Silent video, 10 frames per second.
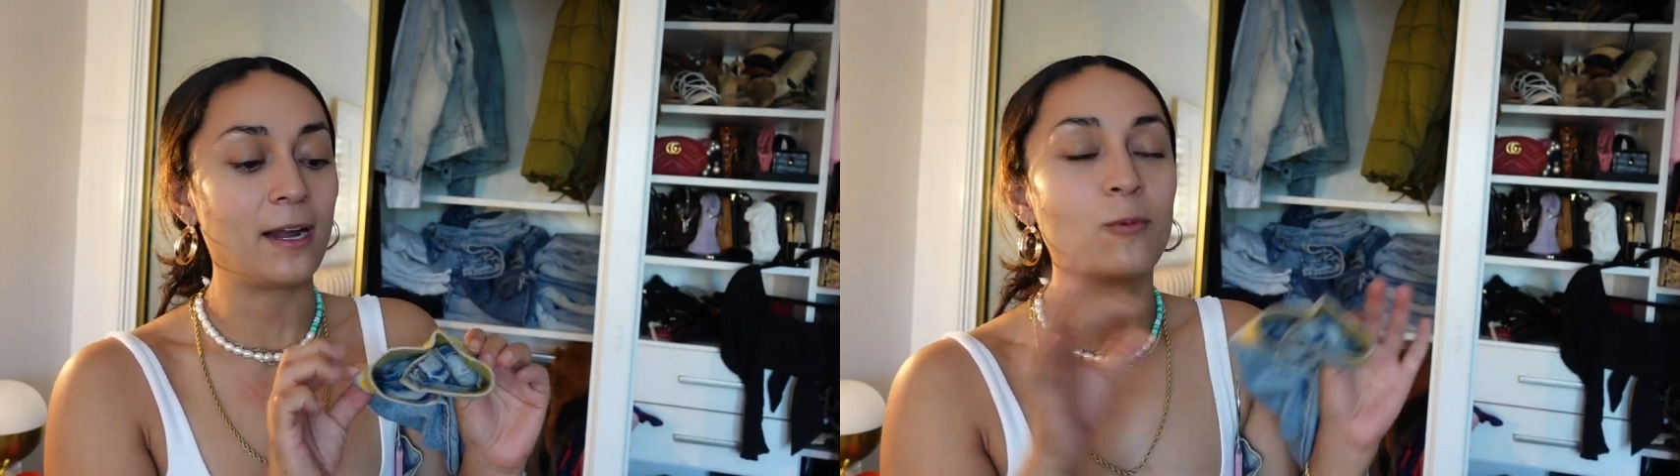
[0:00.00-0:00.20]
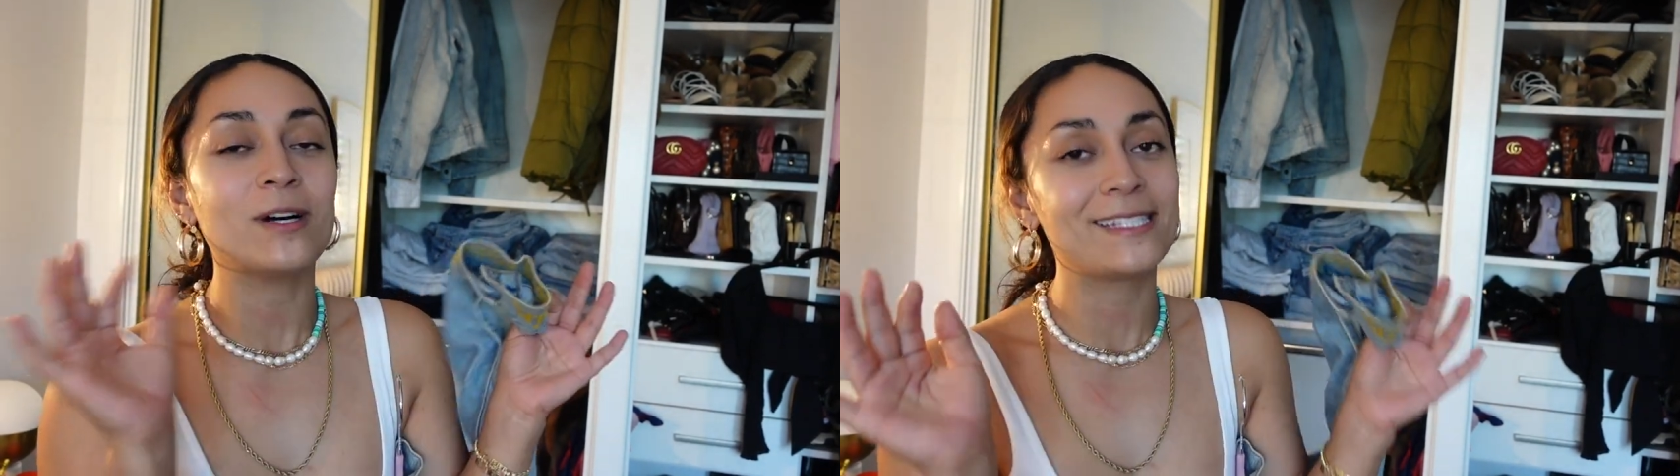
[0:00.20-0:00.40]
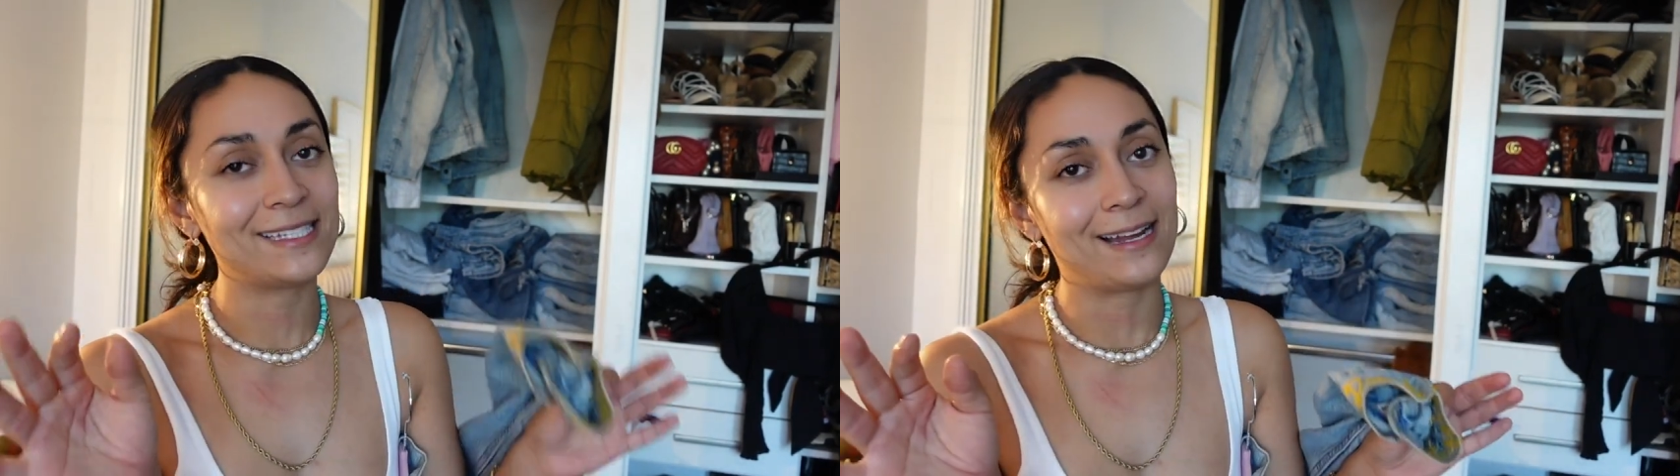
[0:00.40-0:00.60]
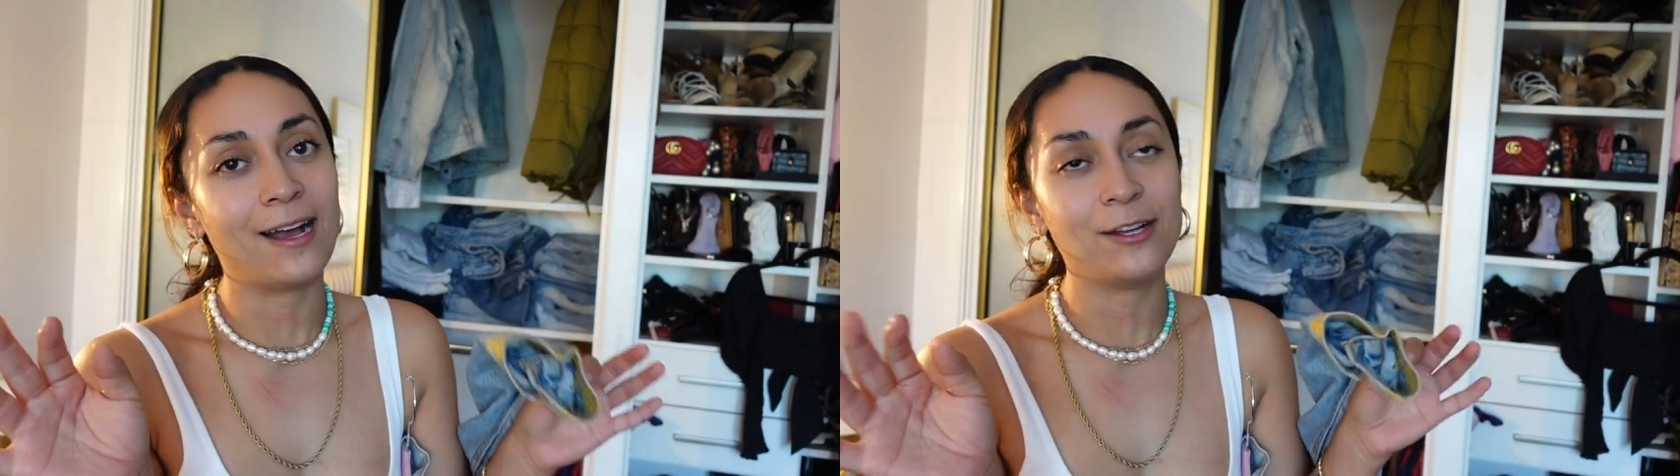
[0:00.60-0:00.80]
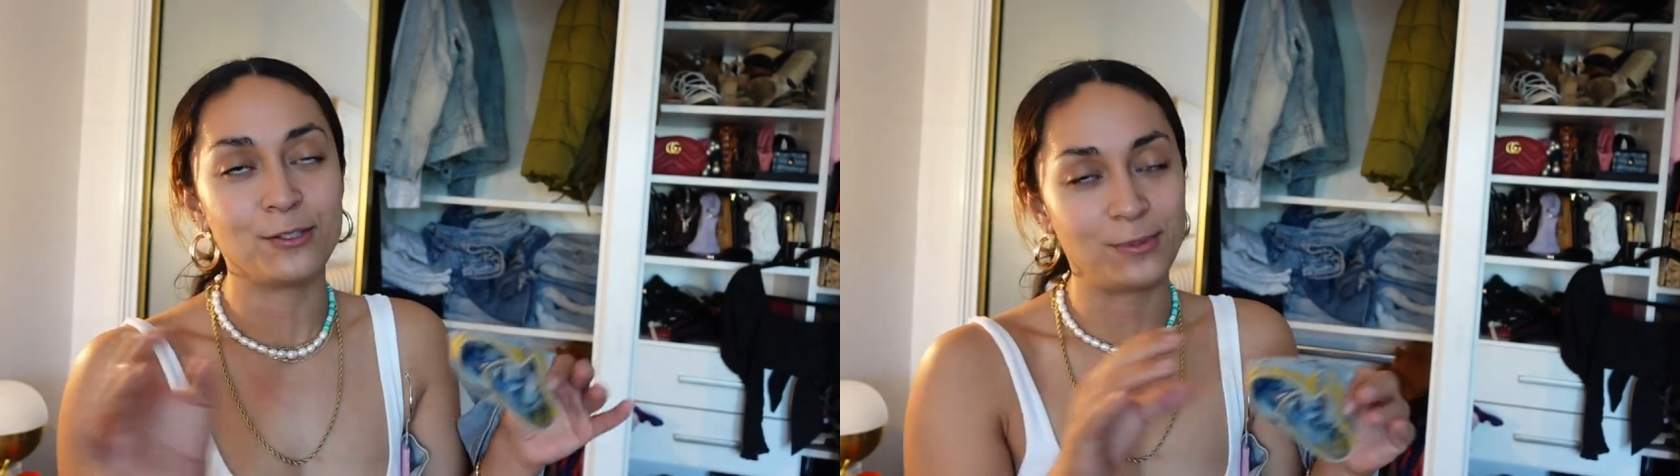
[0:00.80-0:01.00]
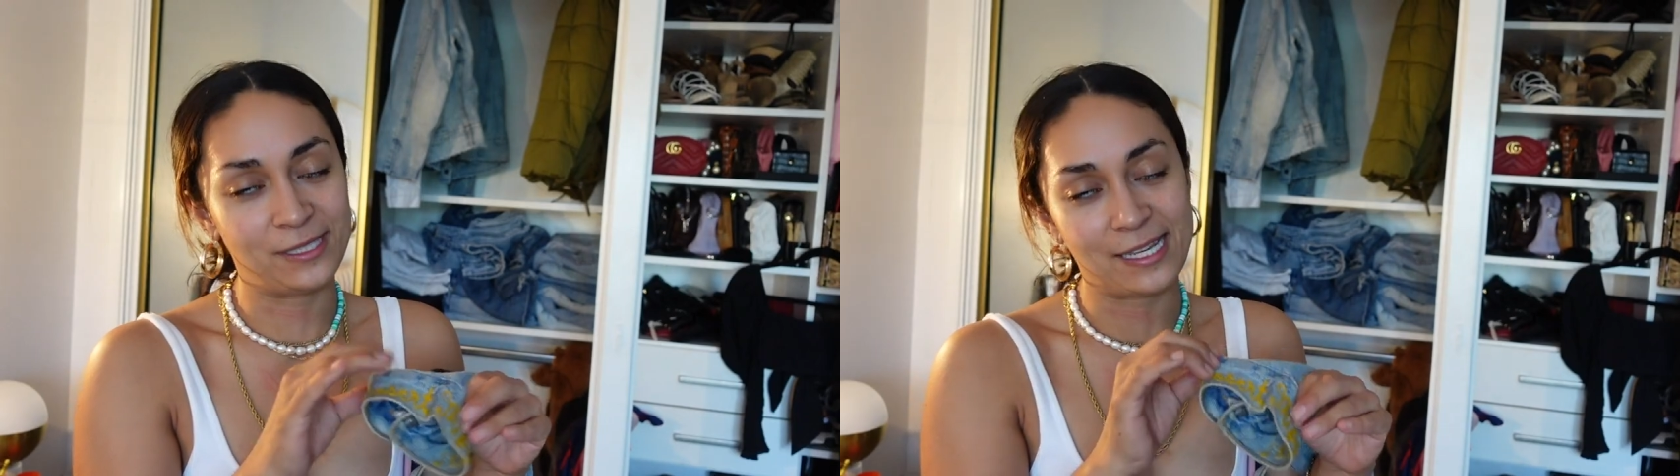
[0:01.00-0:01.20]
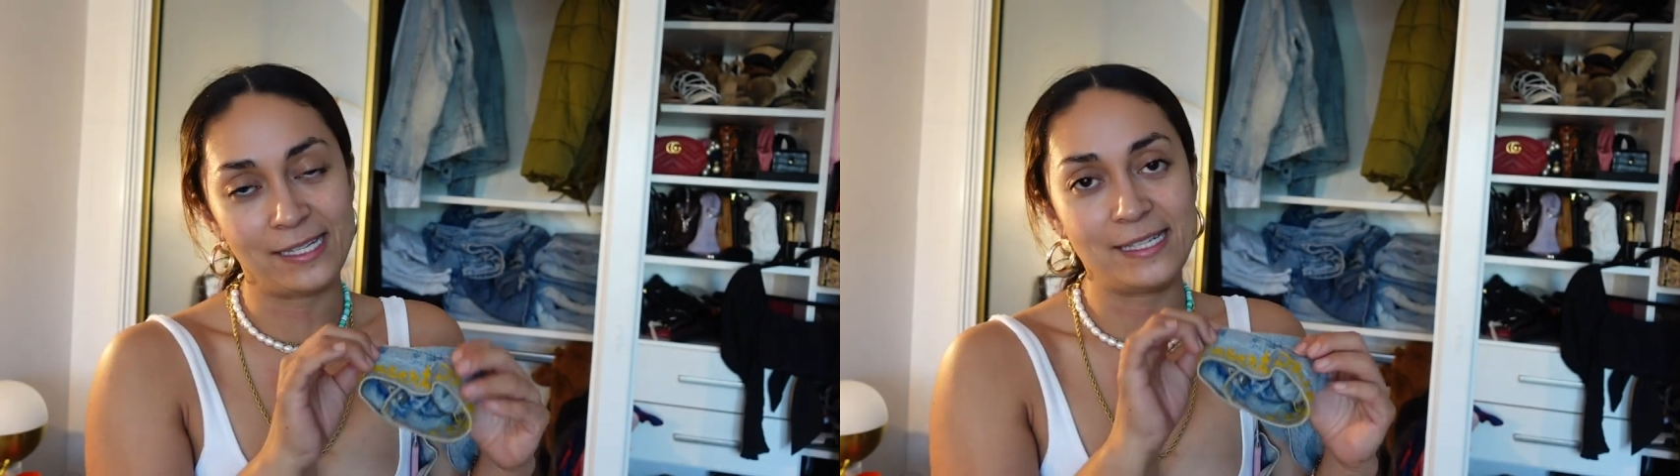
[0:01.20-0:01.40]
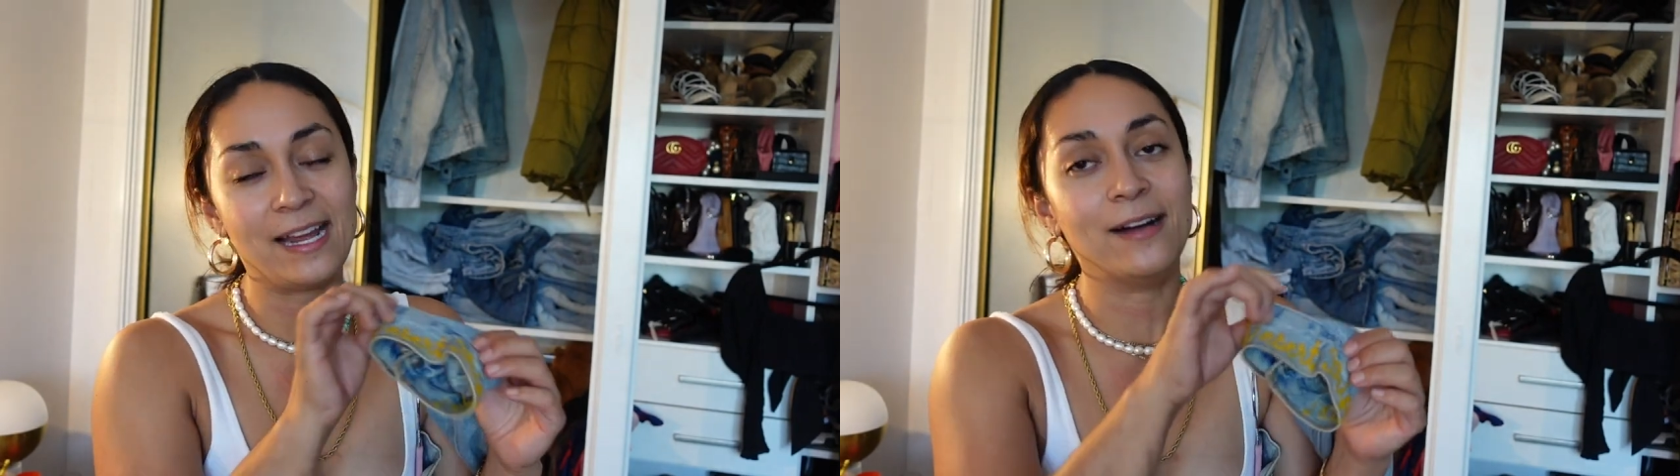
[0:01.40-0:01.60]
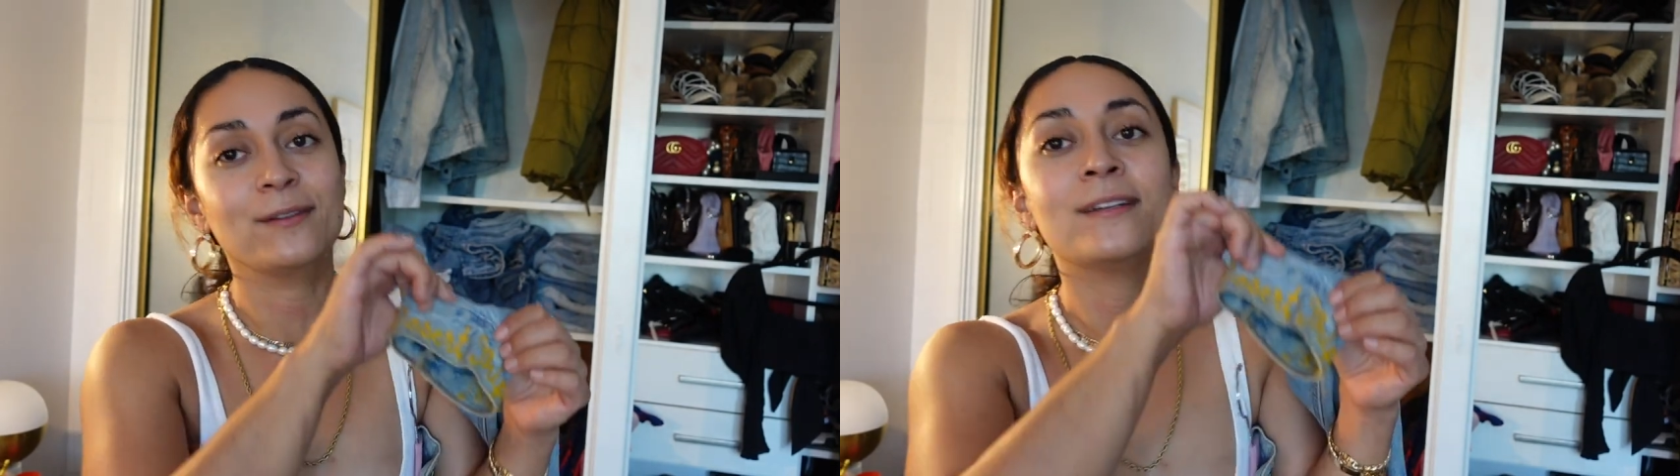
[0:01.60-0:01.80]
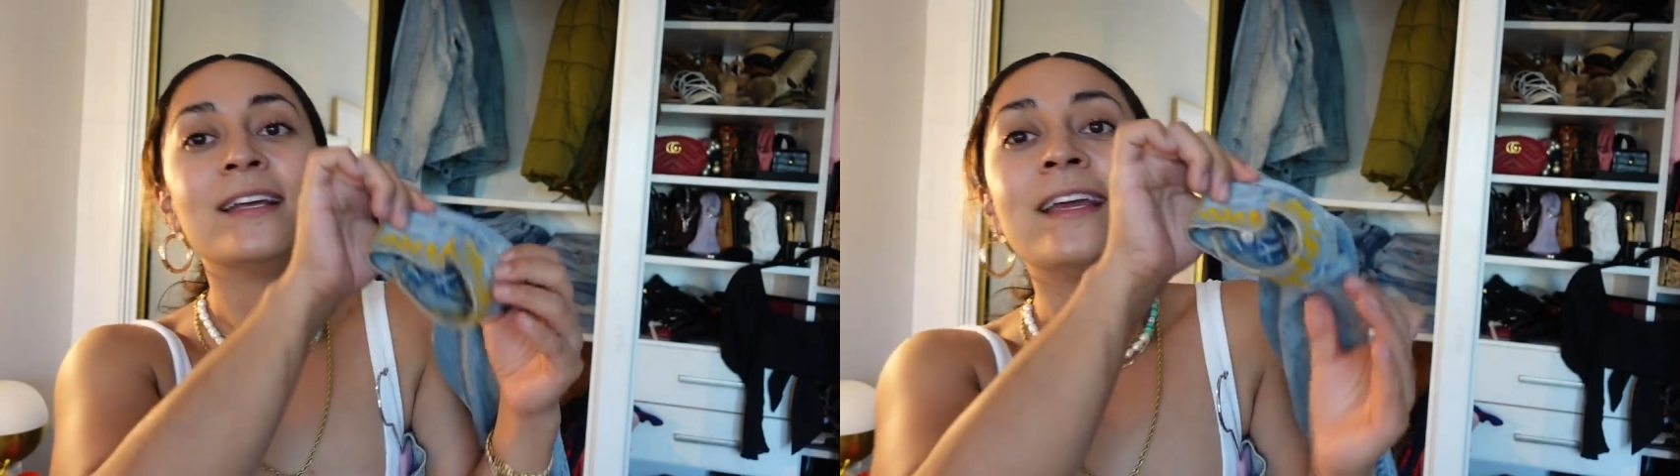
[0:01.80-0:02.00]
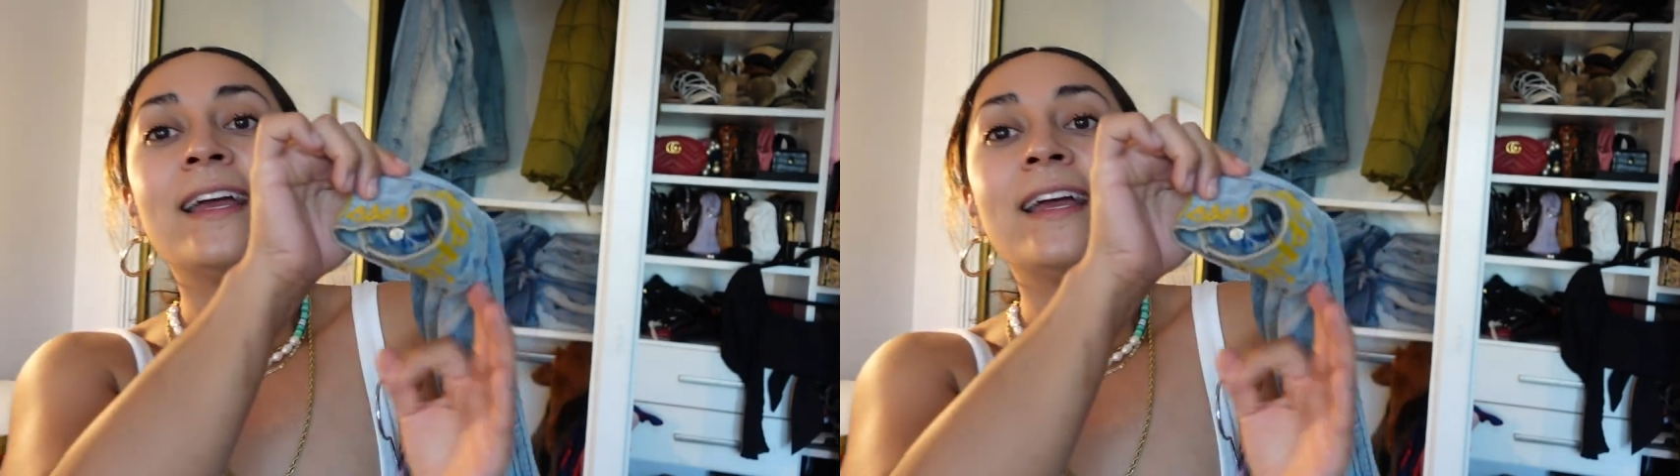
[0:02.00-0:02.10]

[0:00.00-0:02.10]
I wasn't 100% down.